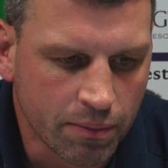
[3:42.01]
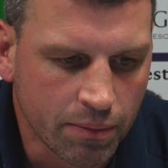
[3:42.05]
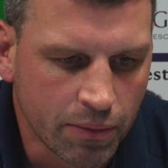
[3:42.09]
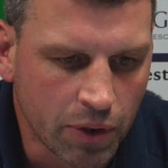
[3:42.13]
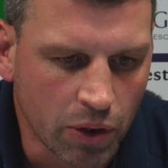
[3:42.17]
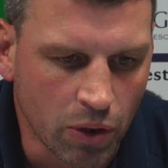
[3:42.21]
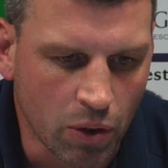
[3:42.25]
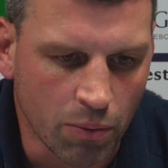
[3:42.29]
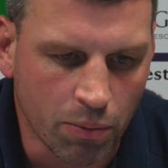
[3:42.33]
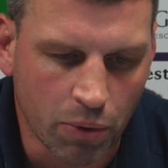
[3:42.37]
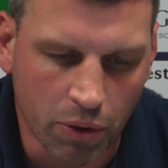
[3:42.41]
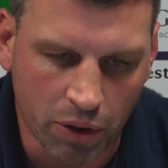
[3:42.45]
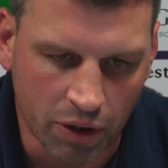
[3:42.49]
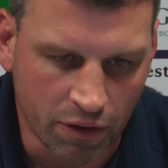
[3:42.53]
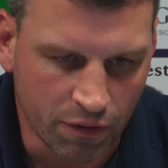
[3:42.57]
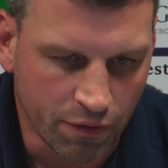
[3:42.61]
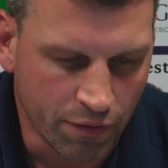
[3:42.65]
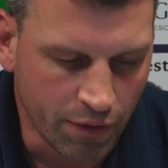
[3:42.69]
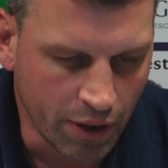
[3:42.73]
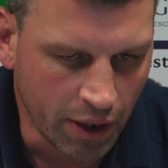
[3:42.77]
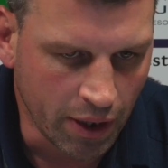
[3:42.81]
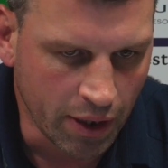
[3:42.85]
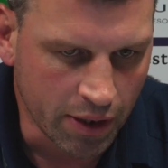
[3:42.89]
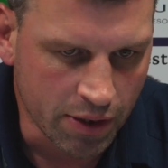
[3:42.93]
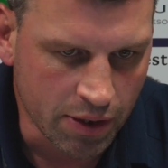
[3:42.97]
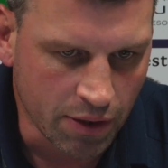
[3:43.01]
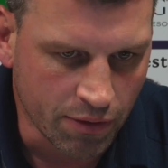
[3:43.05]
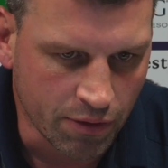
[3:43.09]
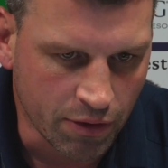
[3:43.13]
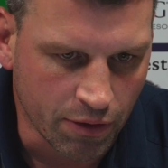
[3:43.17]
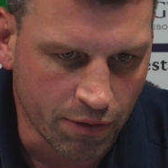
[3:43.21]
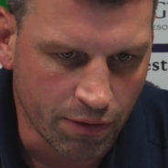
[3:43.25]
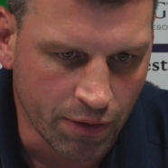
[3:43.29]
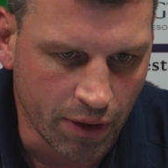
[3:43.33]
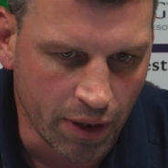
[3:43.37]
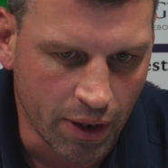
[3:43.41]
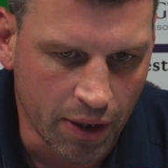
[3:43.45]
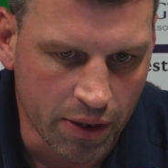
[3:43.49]
you know, putting phase
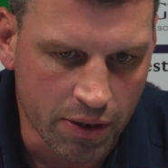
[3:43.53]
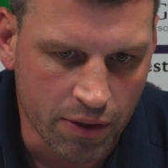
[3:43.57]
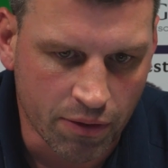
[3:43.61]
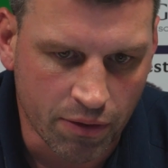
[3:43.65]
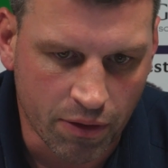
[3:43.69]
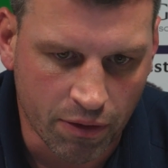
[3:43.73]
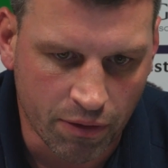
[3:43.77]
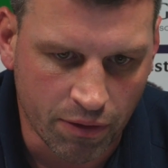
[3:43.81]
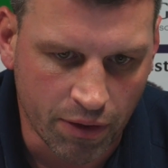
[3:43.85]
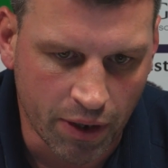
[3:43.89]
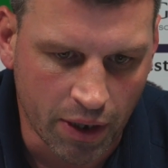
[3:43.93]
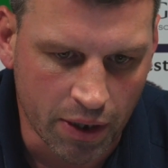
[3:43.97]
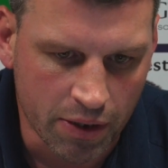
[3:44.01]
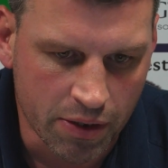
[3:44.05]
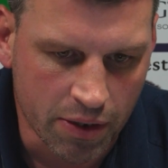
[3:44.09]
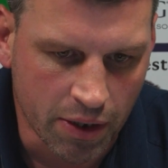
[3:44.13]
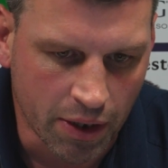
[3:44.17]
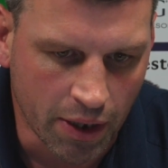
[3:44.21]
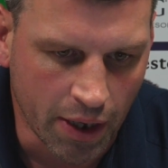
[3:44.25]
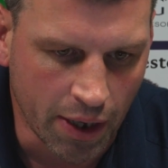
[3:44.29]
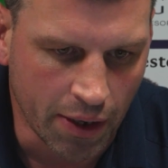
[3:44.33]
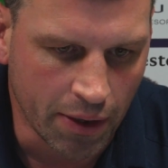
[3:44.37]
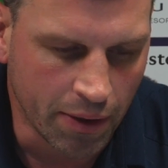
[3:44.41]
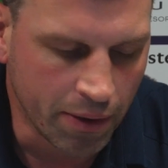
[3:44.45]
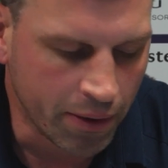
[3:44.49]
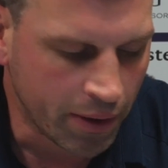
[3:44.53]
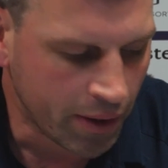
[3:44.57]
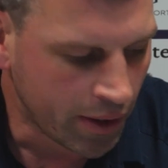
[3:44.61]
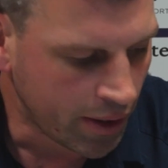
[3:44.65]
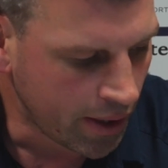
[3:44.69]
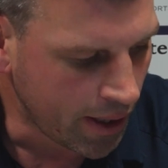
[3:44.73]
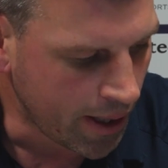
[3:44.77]
after phase after phase together.